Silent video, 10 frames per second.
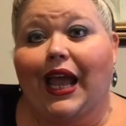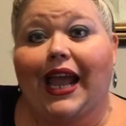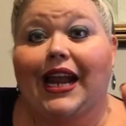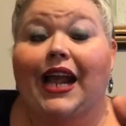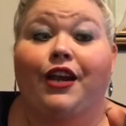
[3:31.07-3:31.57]

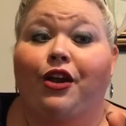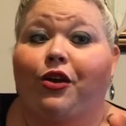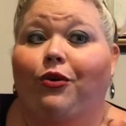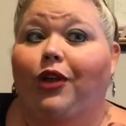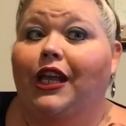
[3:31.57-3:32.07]
And I
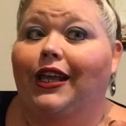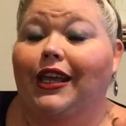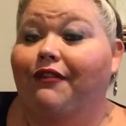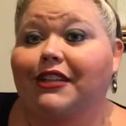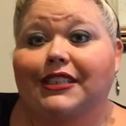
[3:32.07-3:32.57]
know
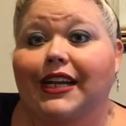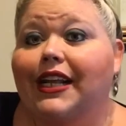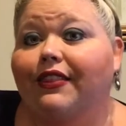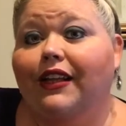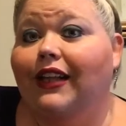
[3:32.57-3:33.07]
if it's
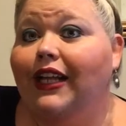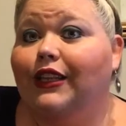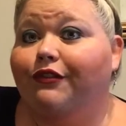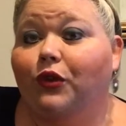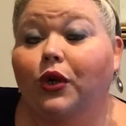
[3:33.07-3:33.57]
anything like
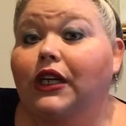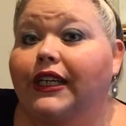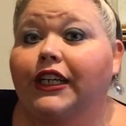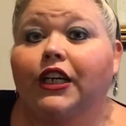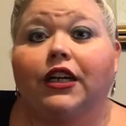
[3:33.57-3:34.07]
the floor
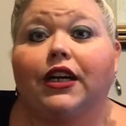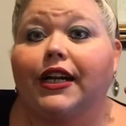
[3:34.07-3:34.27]
cleaner,